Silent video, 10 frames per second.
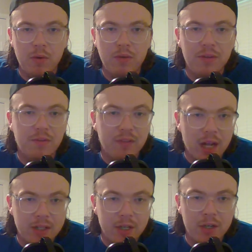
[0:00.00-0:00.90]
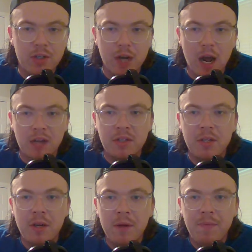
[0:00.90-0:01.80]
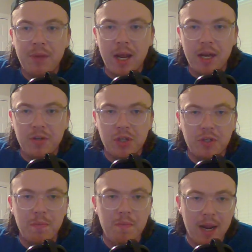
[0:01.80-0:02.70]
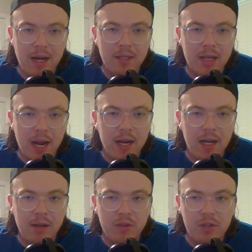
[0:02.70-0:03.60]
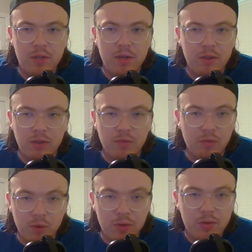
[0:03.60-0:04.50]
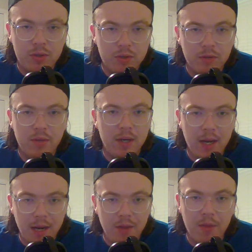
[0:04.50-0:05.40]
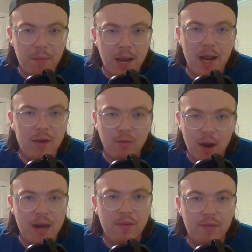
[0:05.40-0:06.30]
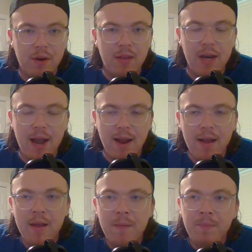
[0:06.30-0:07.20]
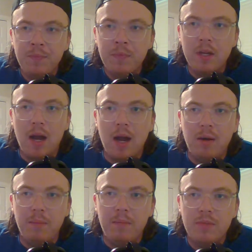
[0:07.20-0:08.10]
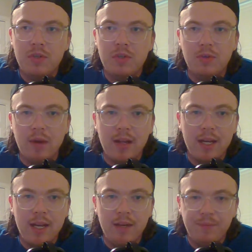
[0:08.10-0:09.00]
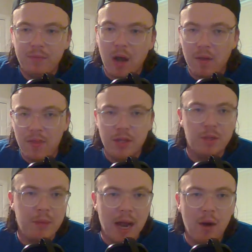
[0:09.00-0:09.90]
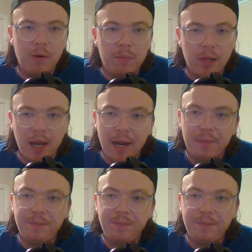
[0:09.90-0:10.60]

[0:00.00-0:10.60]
deflecting shots, and just maintaining roots in the paint right in front of the net. Cirelli on this power play